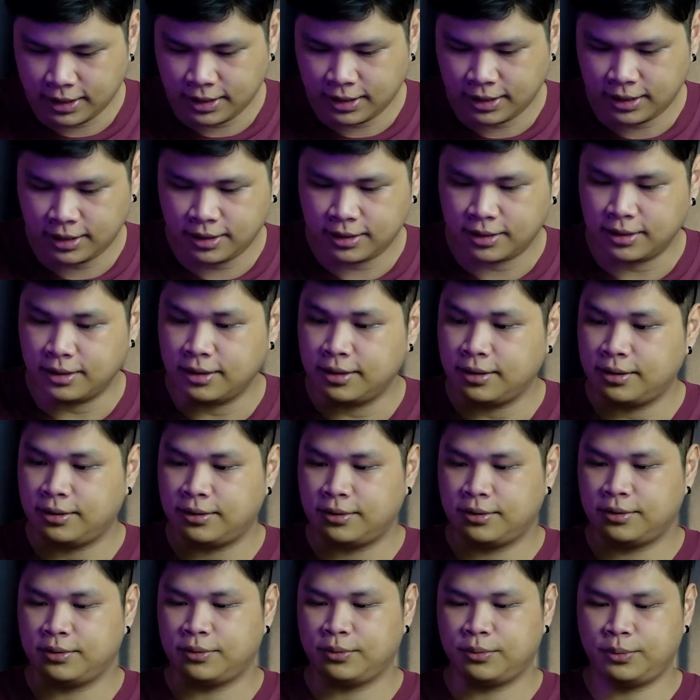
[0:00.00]
here,
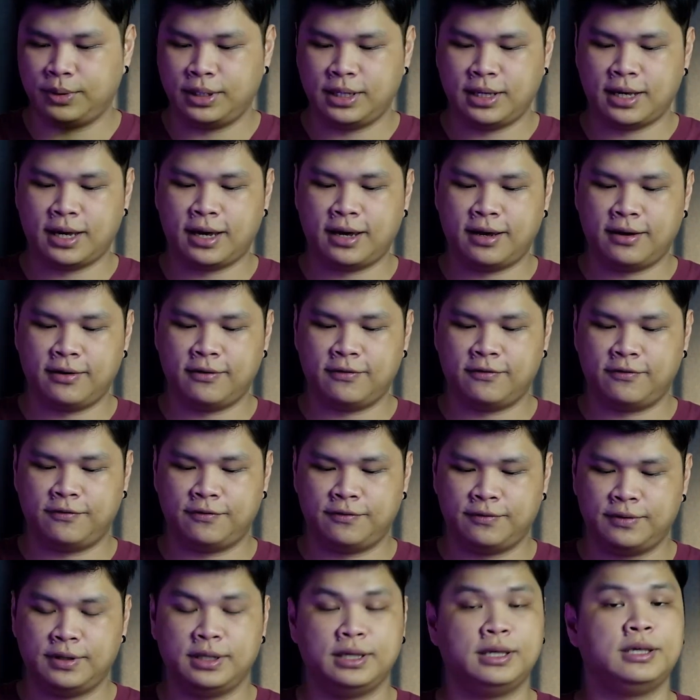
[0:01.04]
we have
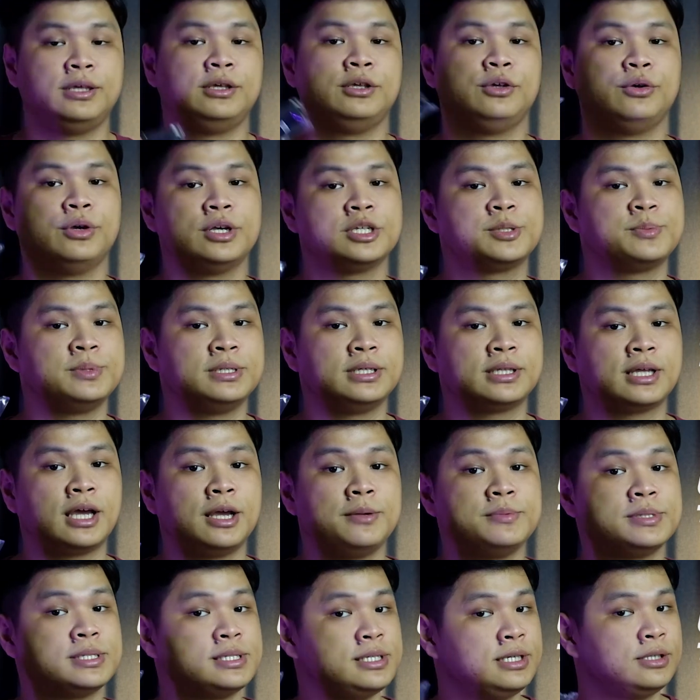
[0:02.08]
the USB
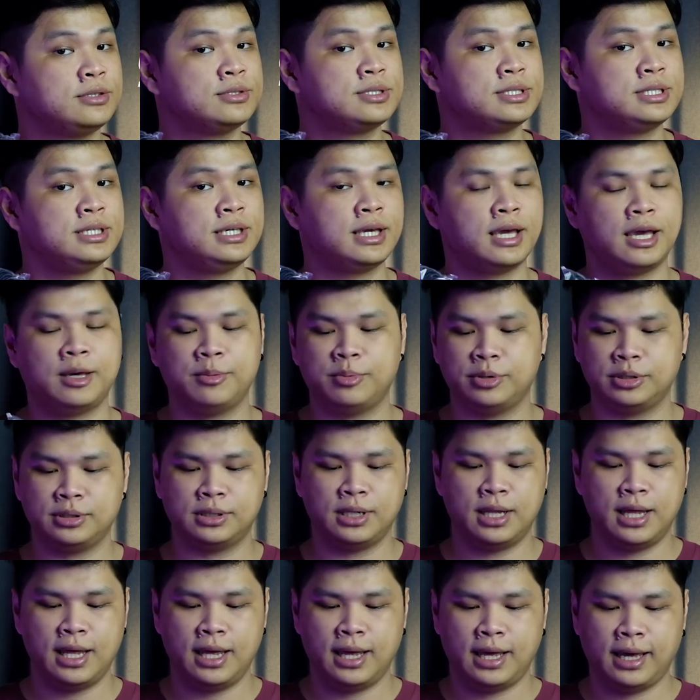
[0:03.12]
Type-C to C cable,
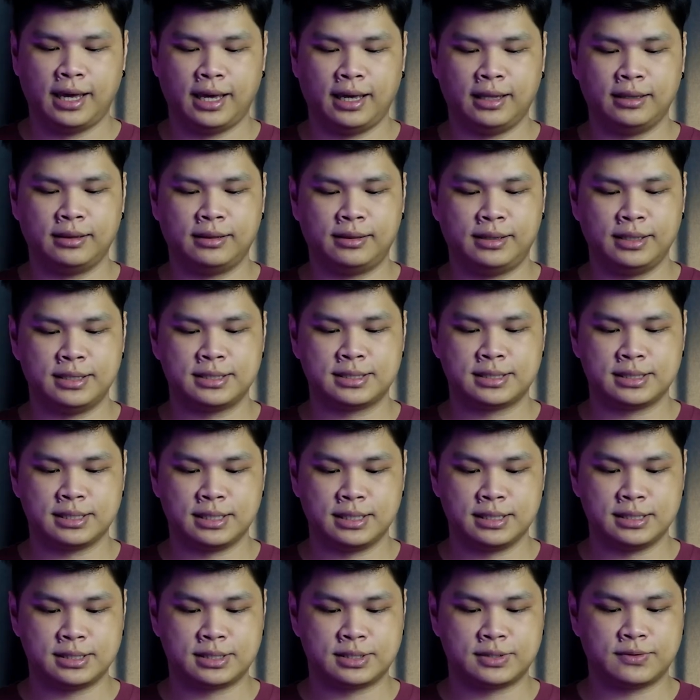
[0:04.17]
and this
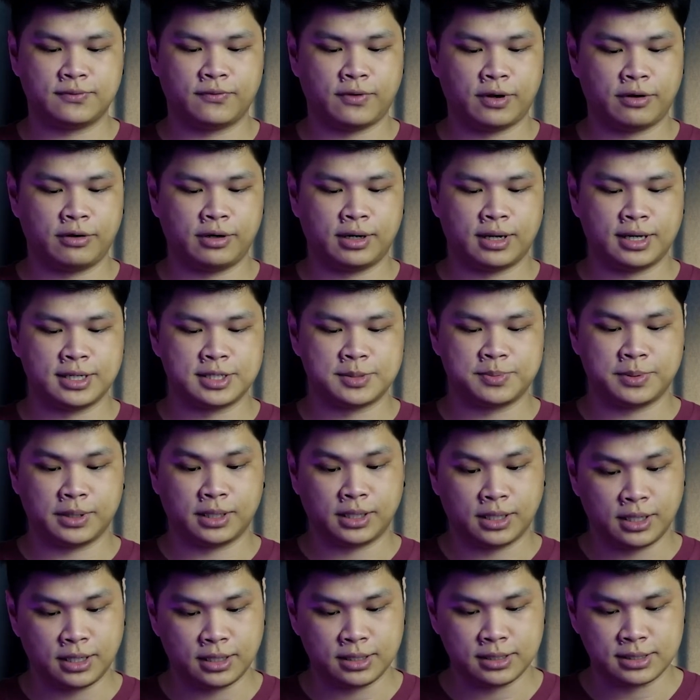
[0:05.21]
is very nice
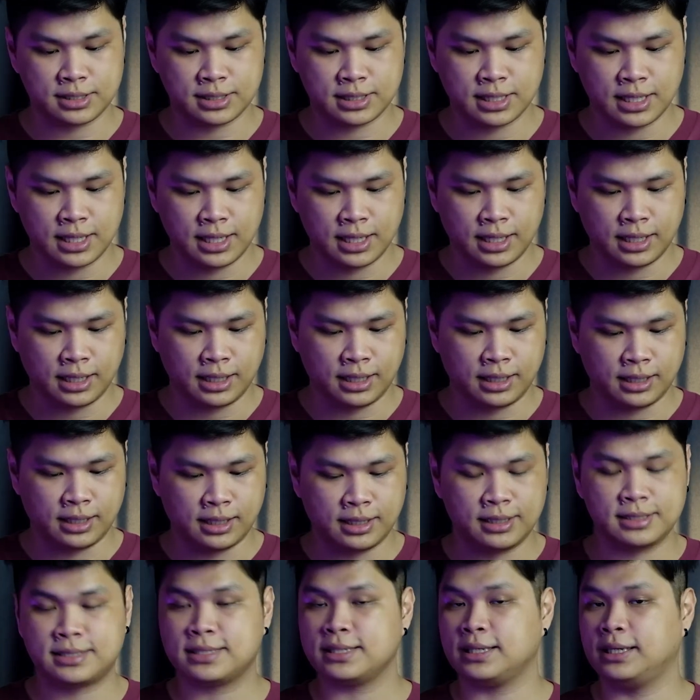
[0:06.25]
because it
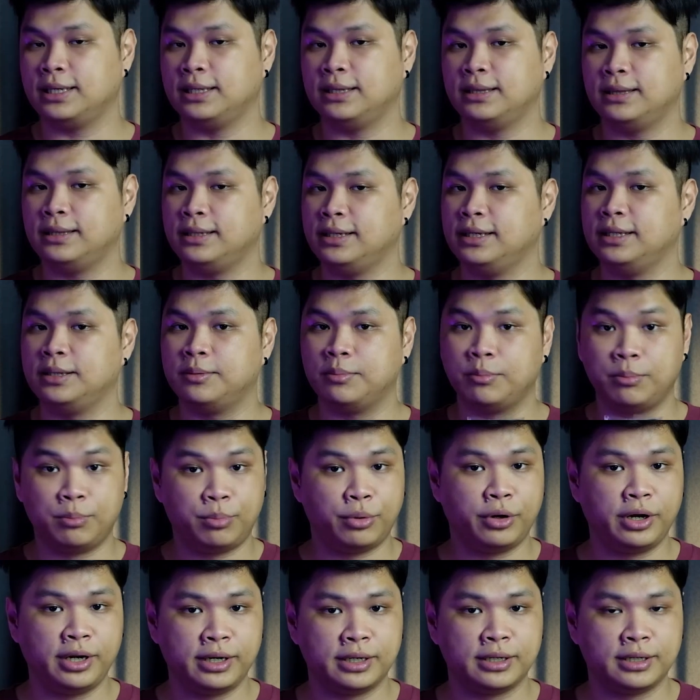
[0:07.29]
is indeed
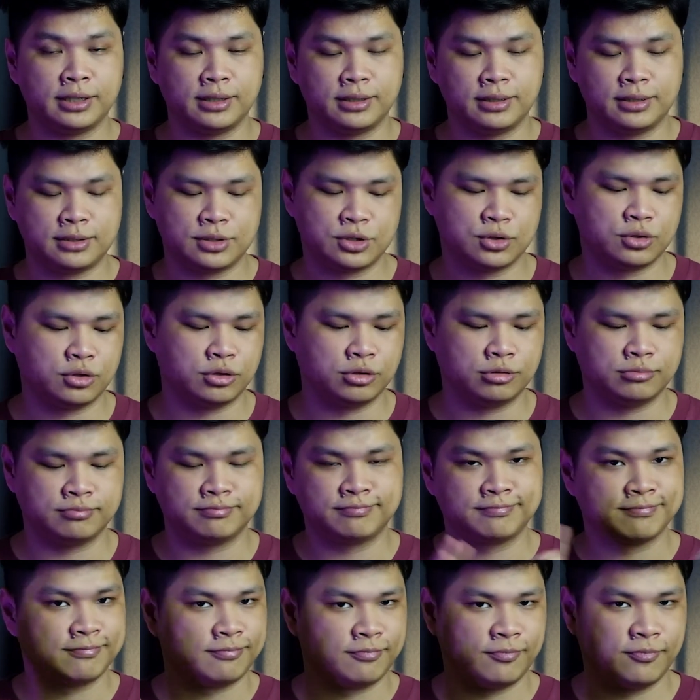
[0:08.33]
braided, so
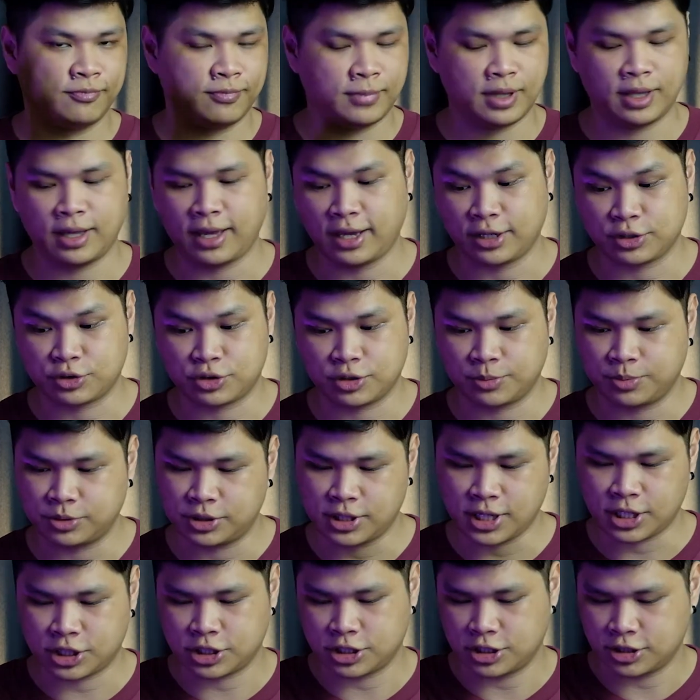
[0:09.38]
extra
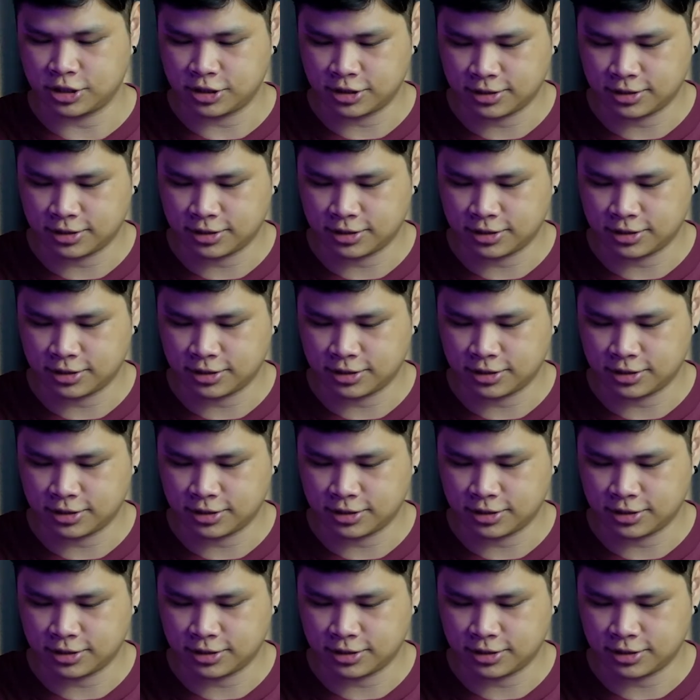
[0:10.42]
protection.